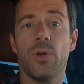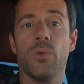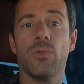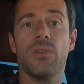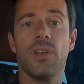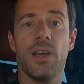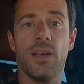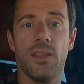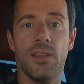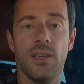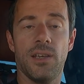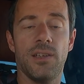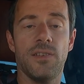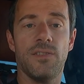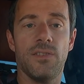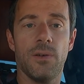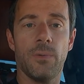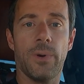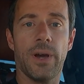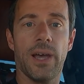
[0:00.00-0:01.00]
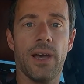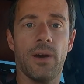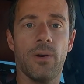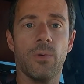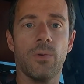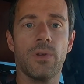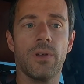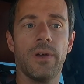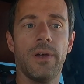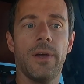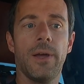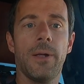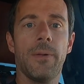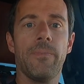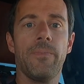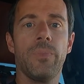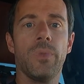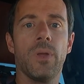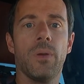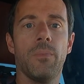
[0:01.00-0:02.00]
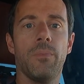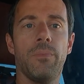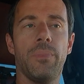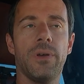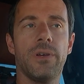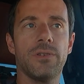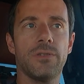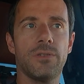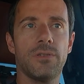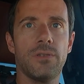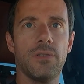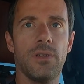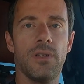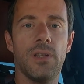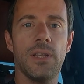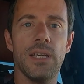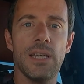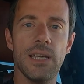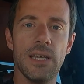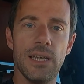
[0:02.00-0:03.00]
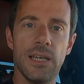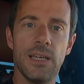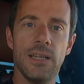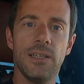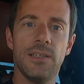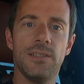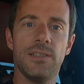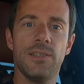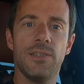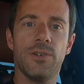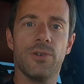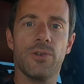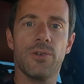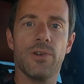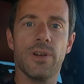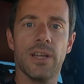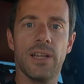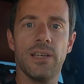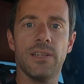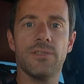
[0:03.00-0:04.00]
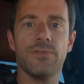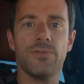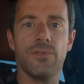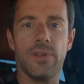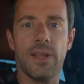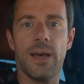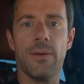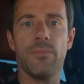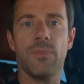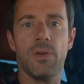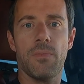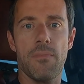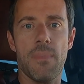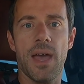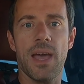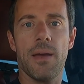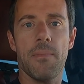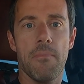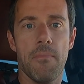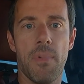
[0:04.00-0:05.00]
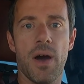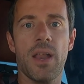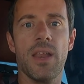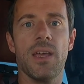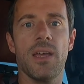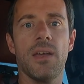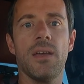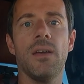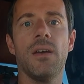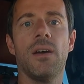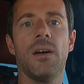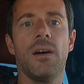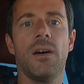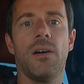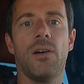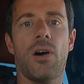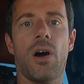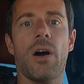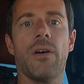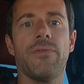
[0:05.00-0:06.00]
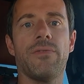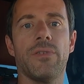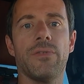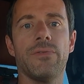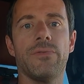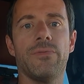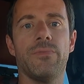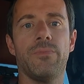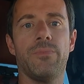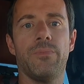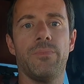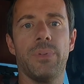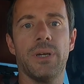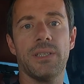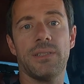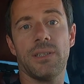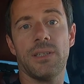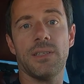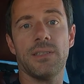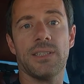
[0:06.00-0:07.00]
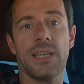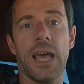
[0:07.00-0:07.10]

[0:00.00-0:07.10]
Don't take the easy way out, because the easier it is for them to make money off of basically